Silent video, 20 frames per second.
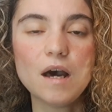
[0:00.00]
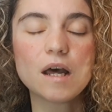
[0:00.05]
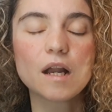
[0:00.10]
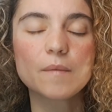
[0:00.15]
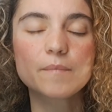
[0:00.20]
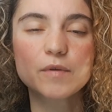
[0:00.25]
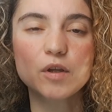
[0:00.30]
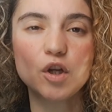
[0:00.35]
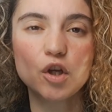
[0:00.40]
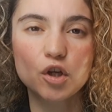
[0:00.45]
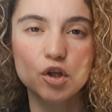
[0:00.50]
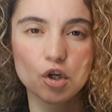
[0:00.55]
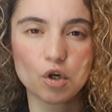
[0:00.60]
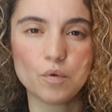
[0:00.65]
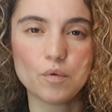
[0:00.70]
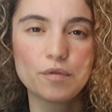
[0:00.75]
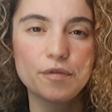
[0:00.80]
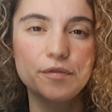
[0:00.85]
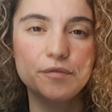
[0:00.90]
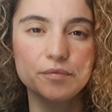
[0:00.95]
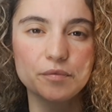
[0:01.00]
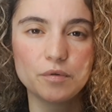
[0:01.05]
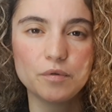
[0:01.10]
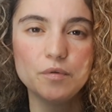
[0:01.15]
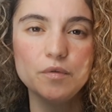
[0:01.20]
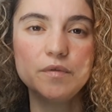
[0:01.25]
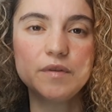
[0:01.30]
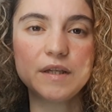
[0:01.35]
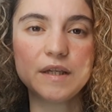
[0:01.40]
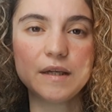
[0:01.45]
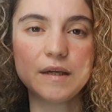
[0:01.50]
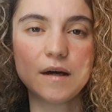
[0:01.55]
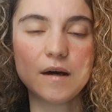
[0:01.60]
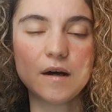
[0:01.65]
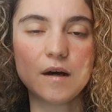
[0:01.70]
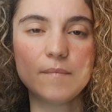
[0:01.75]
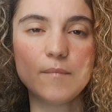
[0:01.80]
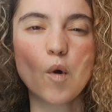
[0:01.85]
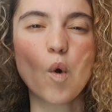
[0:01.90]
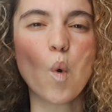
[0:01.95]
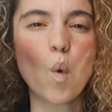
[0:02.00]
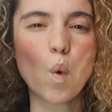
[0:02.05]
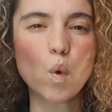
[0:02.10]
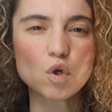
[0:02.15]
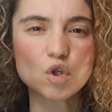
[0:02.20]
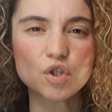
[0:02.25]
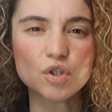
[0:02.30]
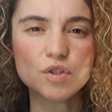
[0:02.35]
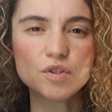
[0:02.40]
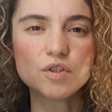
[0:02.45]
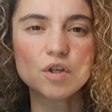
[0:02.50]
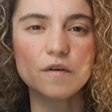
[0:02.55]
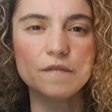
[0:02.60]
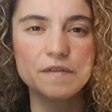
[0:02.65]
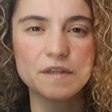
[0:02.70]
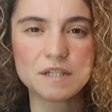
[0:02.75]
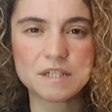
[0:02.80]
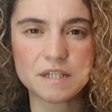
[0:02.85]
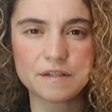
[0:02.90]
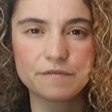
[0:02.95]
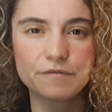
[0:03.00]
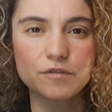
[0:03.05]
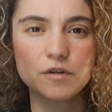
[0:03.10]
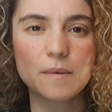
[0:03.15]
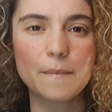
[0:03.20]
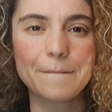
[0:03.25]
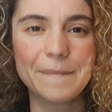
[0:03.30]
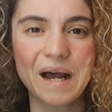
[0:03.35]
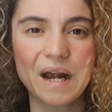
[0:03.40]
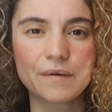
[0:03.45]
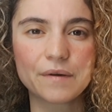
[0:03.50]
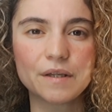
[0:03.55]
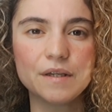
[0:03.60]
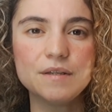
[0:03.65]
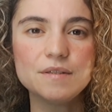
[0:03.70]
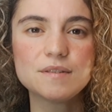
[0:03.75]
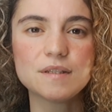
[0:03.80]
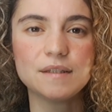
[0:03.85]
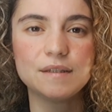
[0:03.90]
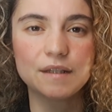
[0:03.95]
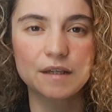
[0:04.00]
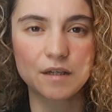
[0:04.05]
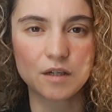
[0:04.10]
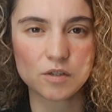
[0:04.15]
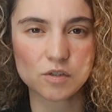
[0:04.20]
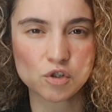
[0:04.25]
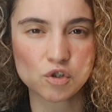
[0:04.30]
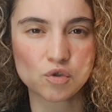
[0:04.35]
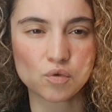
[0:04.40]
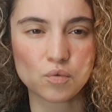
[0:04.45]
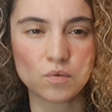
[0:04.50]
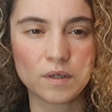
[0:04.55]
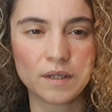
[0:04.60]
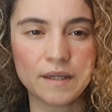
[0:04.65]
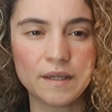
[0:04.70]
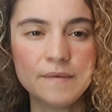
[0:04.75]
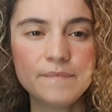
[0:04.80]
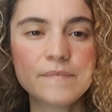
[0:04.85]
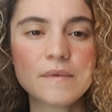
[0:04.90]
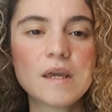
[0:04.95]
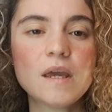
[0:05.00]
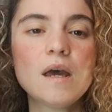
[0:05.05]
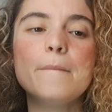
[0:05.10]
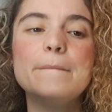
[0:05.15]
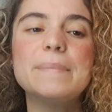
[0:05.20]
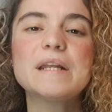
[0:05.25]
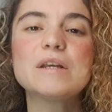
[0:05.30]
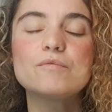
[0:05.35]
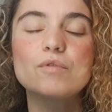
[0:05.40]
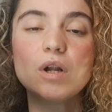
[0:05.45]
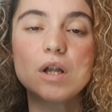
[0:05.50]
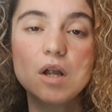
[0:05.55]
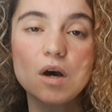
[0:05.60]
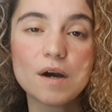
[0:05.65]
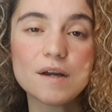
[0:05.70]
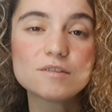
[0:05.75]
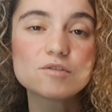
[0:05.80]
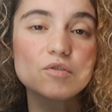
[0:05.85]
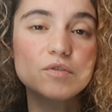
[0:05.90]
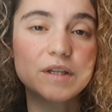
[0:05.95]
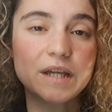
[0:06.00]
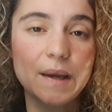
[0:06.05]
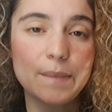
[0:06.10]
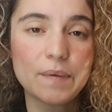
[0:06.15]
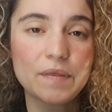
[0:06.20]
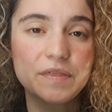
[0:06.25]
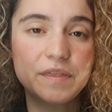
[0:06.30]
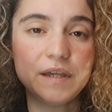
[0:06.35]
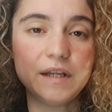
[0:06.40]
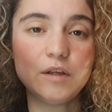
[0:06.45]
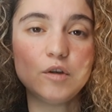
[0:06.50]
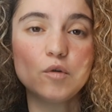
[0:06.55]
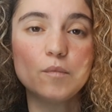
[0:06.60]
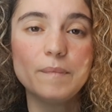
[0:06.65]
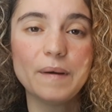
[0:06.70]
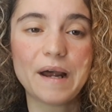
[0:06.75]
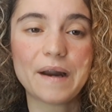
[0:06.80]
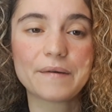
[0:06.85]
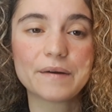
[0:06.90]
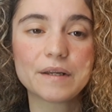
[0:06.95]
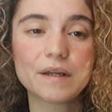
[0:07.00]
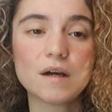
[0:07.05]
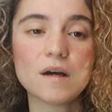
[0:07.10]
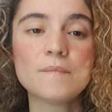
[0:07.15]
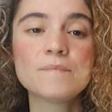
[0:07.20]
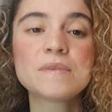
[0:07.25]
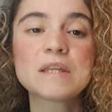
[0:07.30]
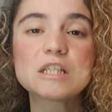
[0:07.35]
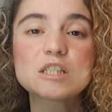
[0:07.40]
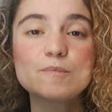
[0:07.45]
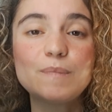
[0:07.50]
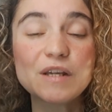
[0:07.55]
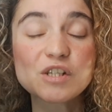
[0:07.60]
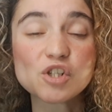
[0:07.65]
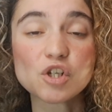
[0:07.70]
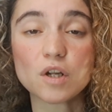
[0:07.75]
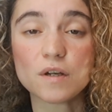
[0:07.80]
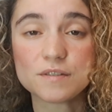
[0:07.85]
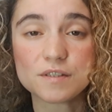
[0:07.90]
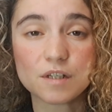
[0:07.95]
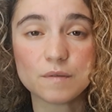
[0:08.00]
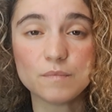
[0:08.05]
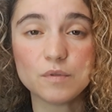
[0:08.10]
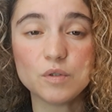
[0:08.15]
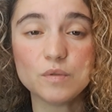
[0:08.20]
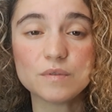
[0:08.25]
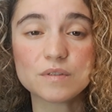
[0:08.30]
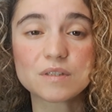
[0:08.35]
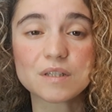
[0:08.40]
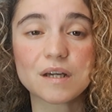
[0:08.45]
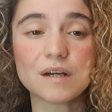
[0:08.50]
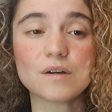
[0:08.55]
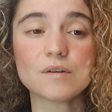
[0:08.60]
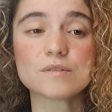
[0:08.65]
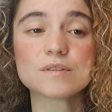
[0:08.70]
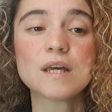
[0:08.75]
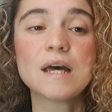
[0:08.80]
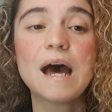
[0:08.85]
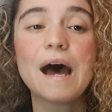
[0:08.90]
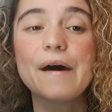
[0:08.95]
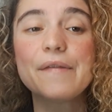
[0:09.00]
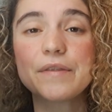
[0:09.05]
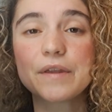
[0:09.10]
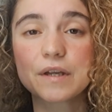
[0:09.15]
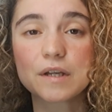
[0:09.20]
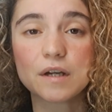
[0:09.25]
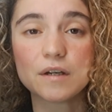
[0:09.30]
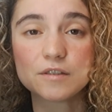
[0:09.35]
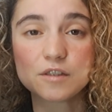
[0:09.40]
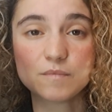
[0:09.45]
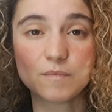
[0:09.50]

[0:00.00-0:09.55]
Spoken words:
and I'm going to go through the orders of the different barriers in the gut shortly. But it relies on the epithelial barrier, specialized immune cells, and the gut's